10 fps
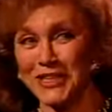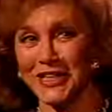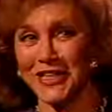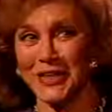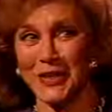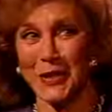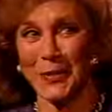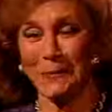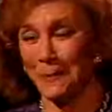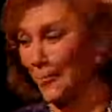Richard
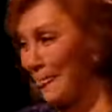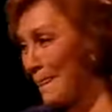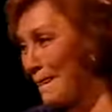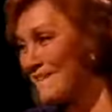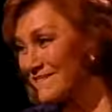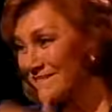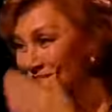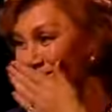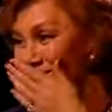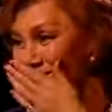Conte and all these great
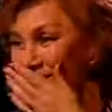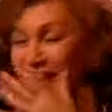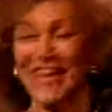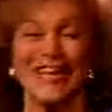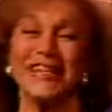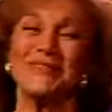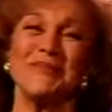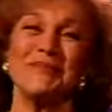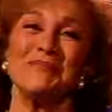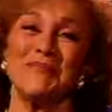people, Charles
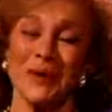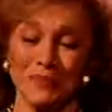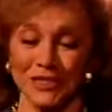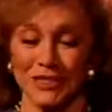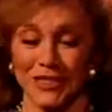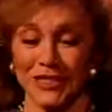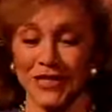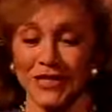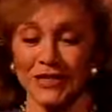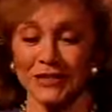Boyer. It's been published in
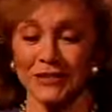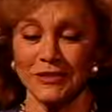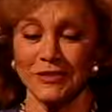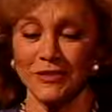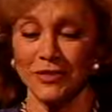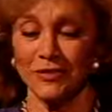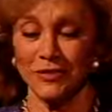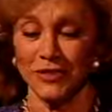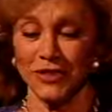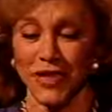England 3 or
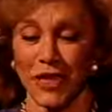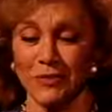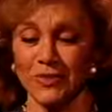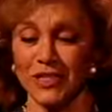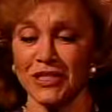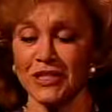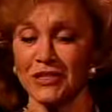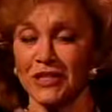4 times and in